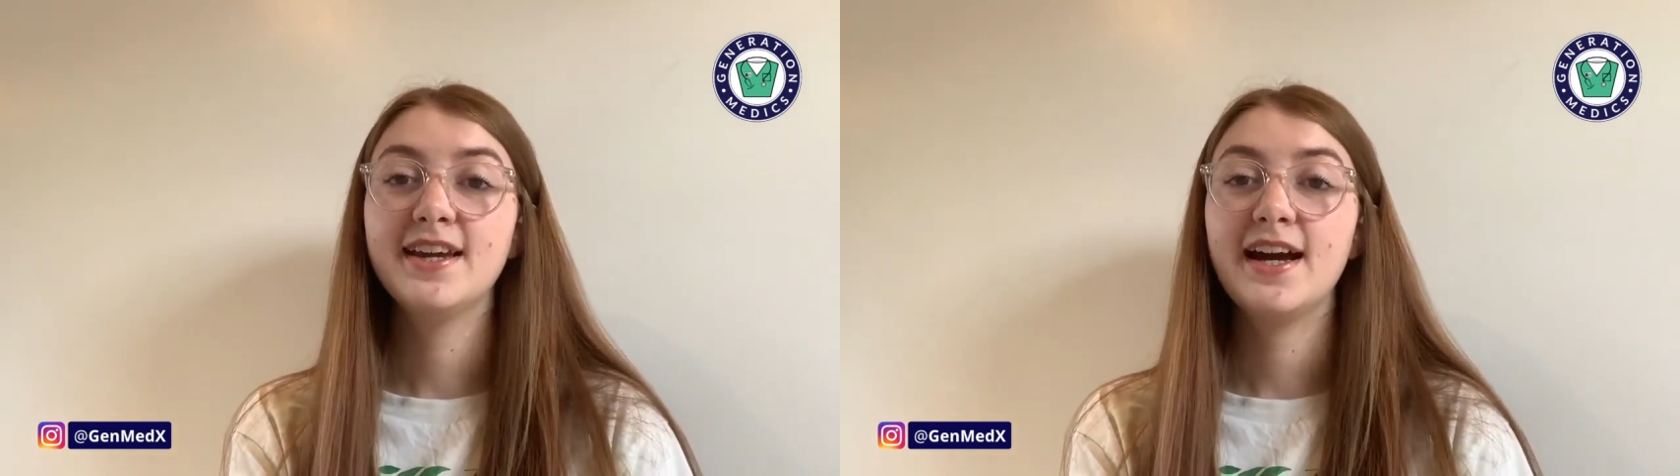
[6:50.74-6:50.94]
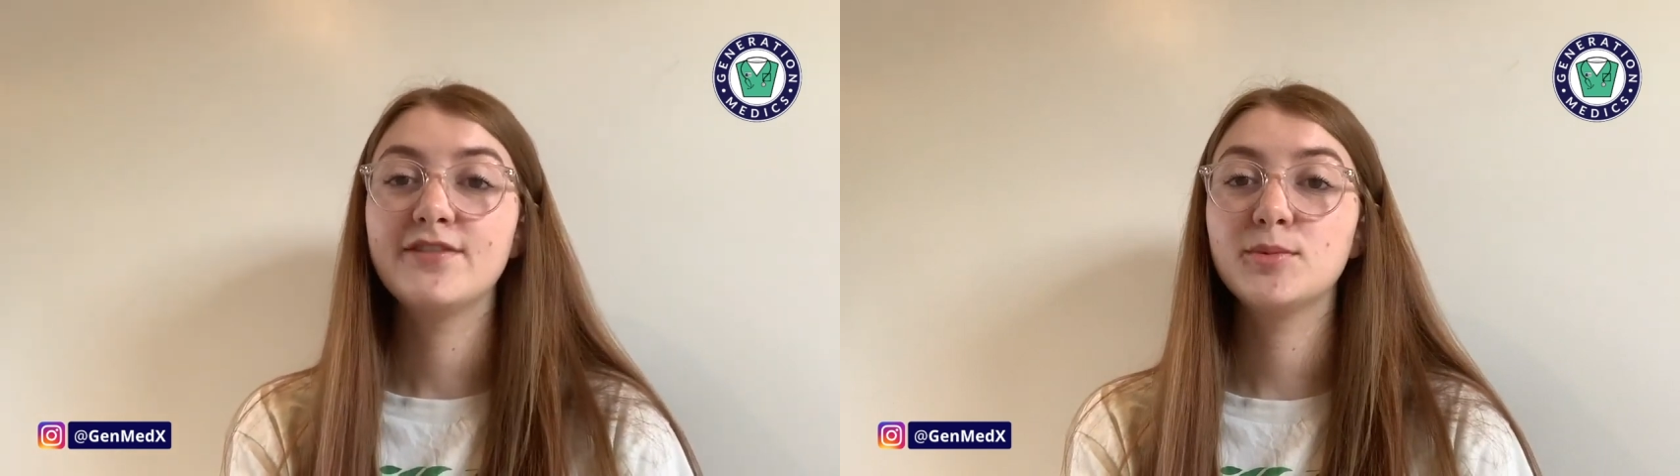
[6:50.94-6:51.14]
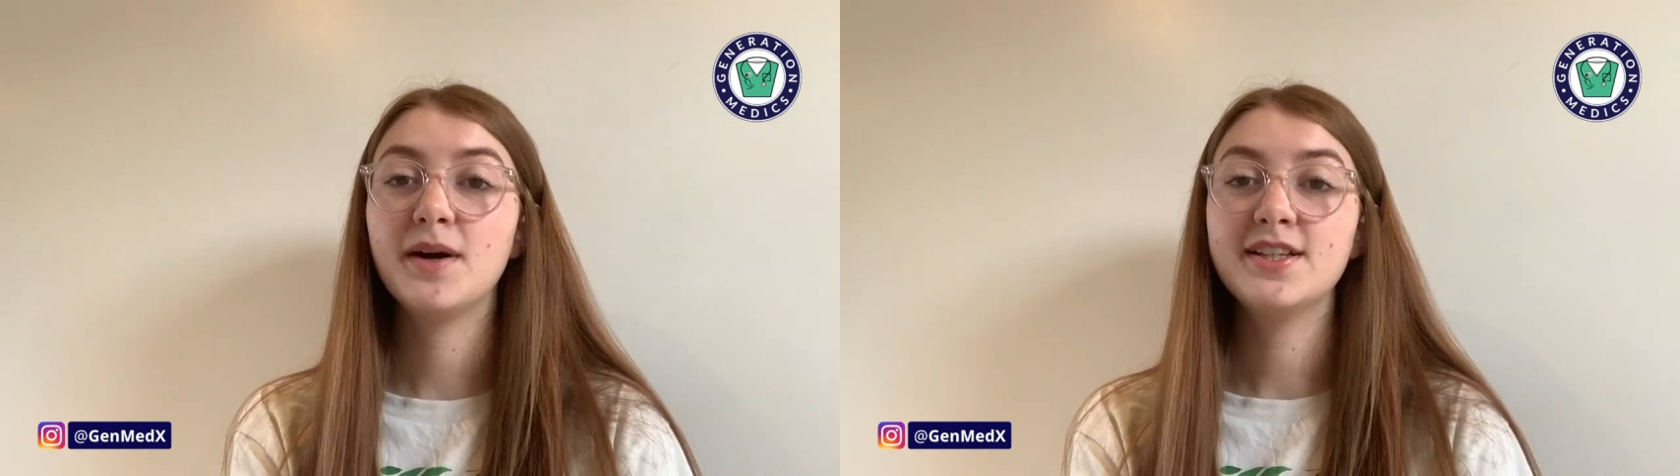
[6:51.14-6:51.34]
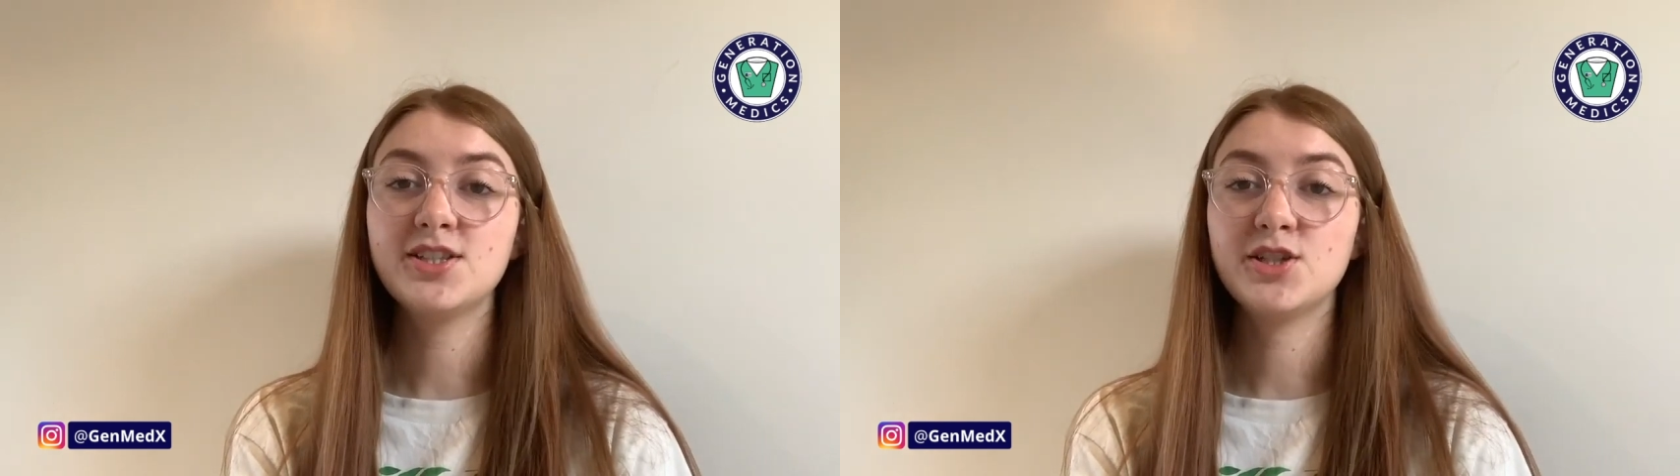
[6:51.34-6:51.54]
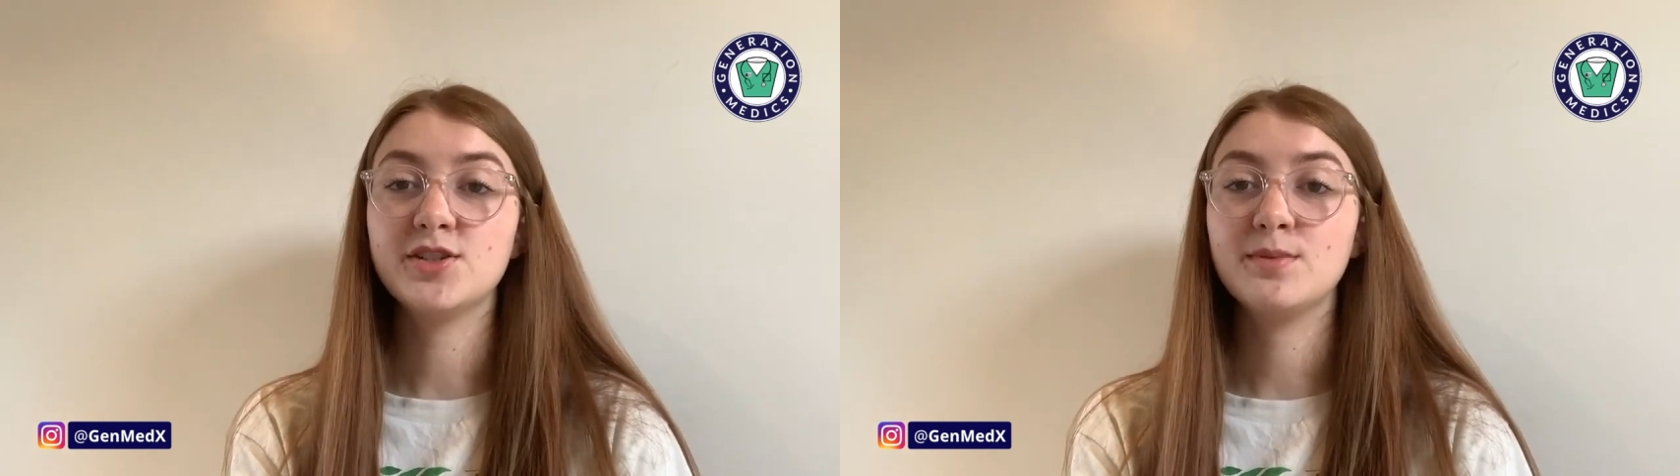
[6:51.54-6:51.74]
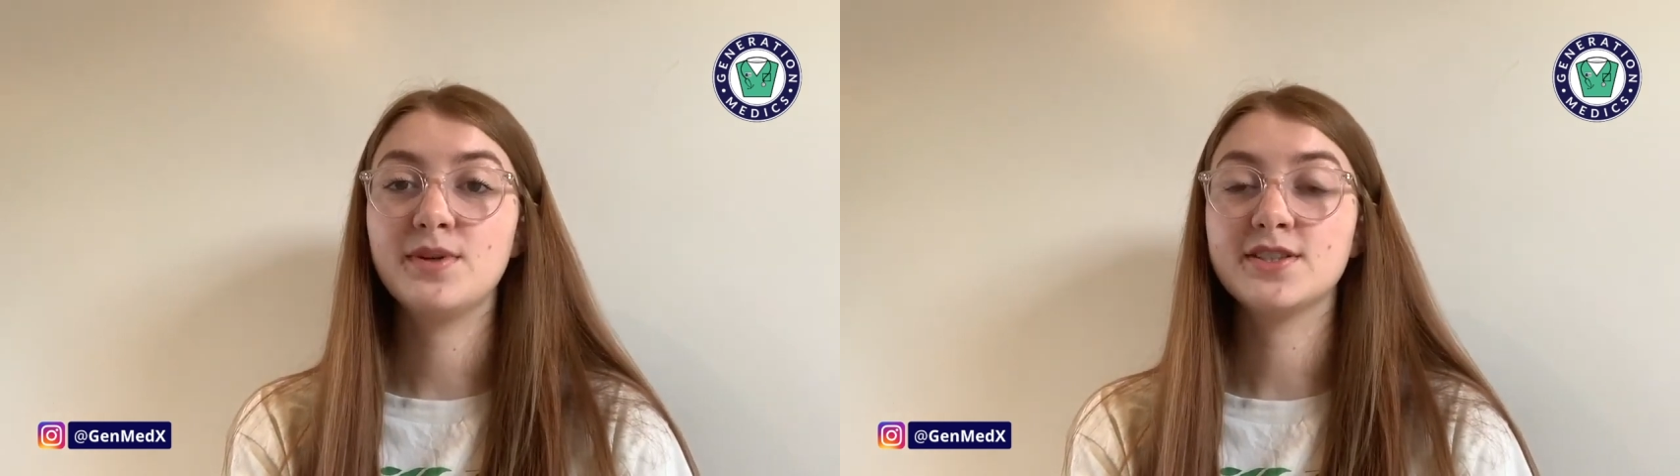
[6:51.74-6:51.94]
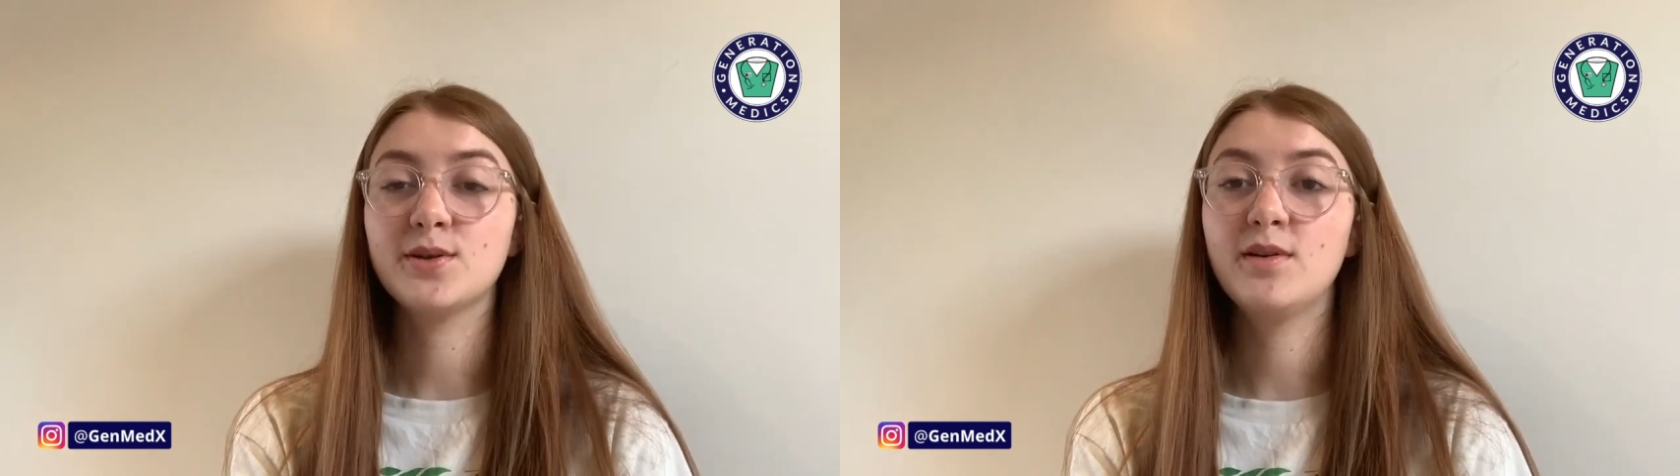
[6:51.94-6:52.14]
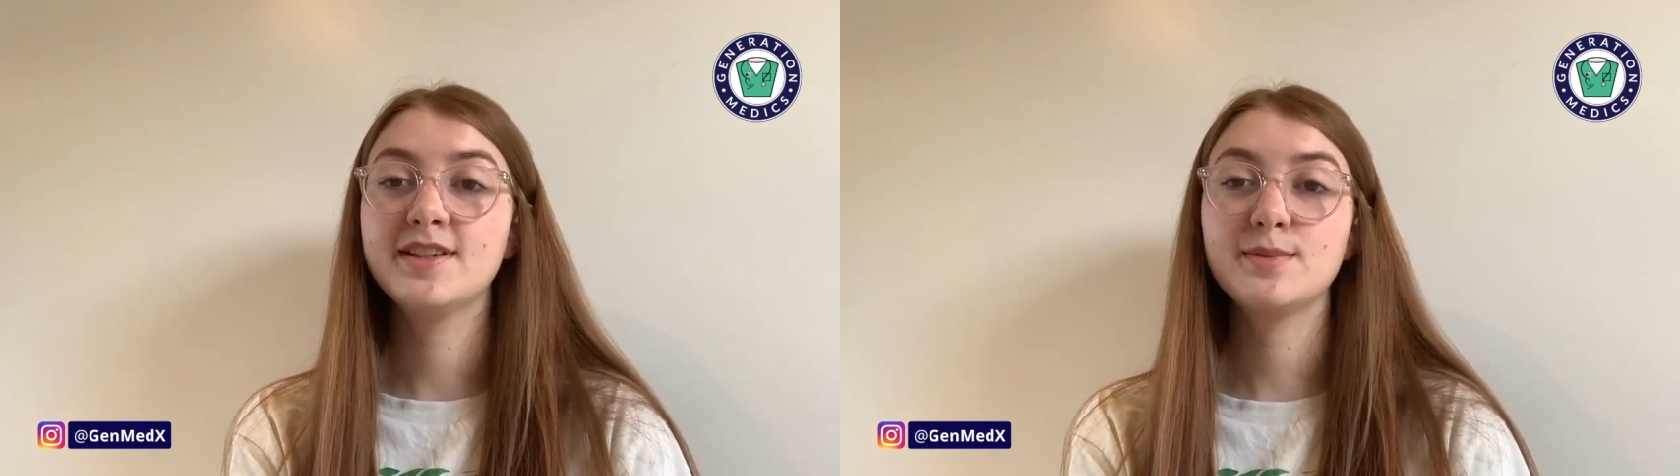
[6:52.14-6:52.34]
and reminded you to put it all
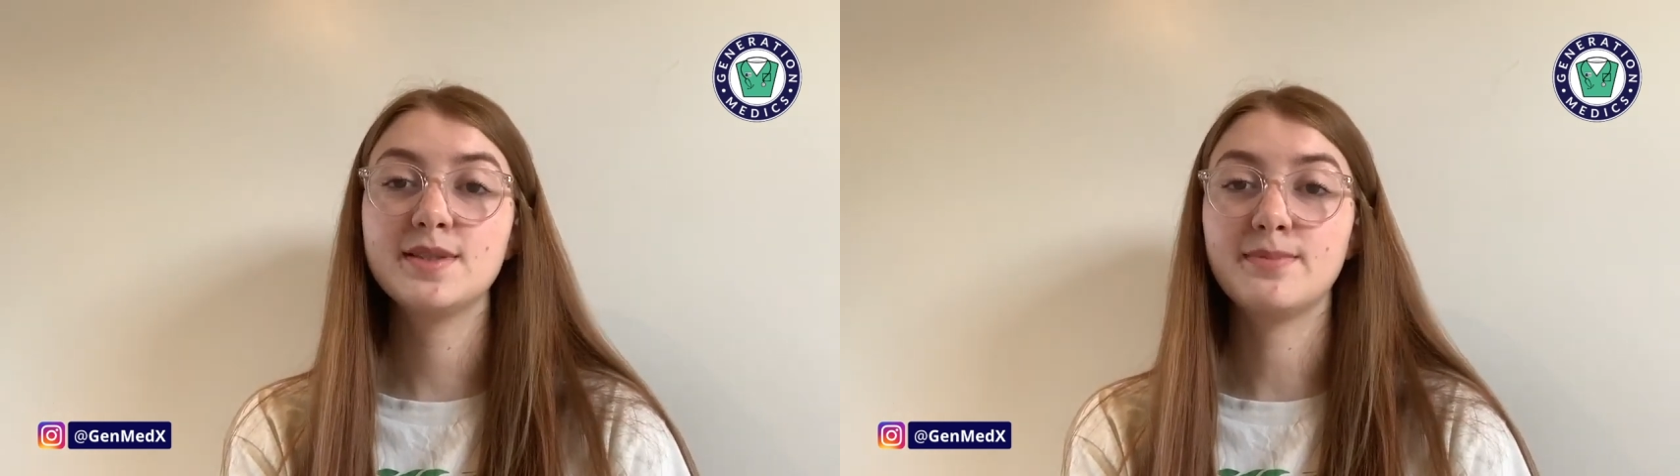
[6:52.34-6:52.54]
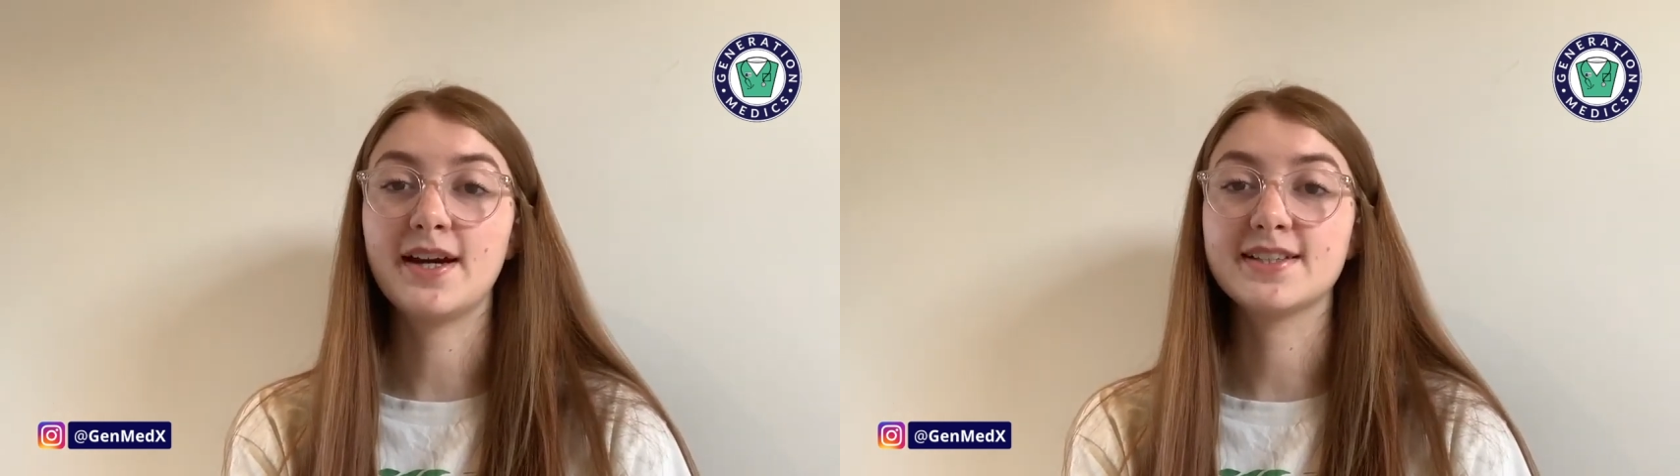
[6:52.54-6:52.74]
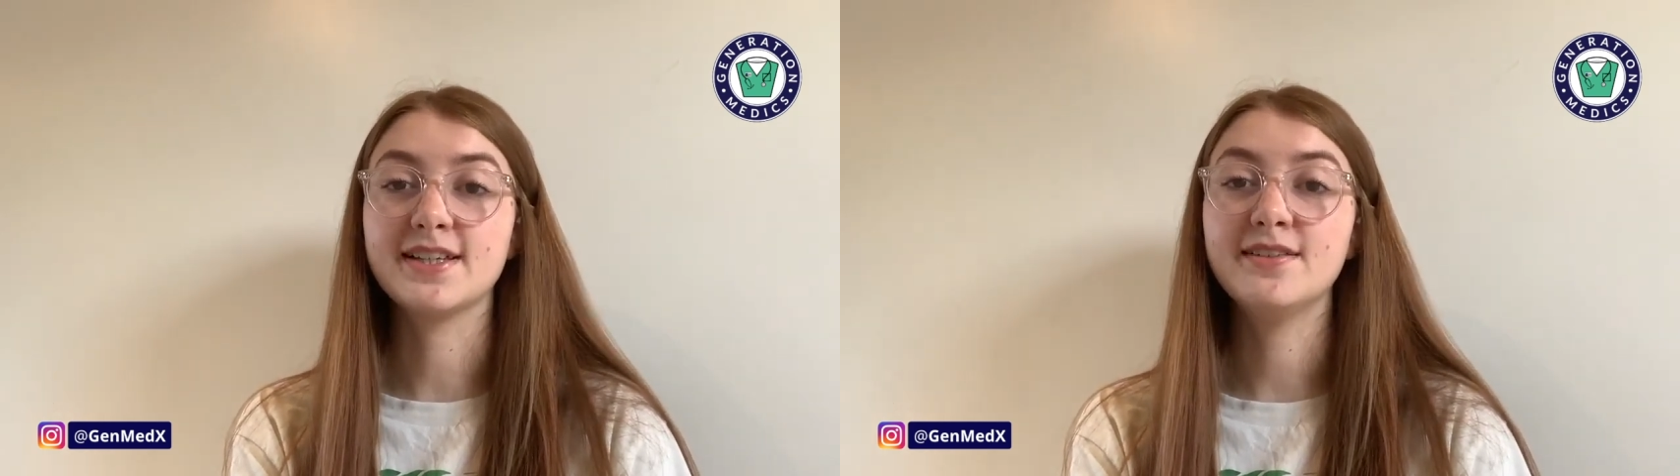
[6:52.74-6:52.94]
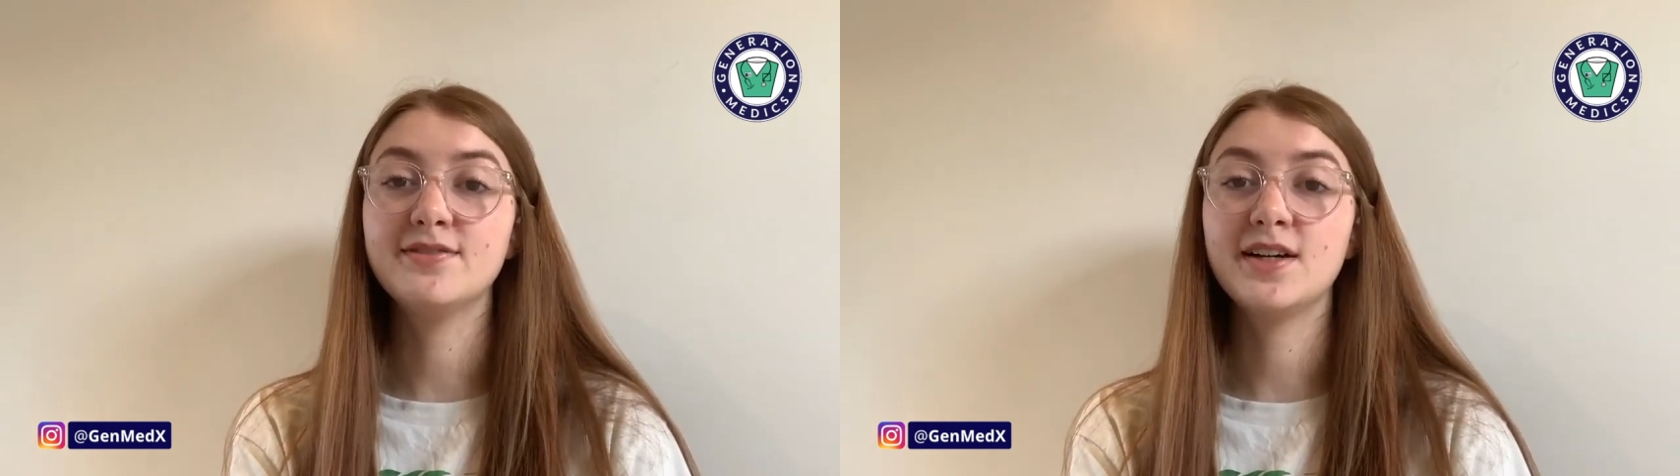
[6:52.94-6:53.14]
into perspective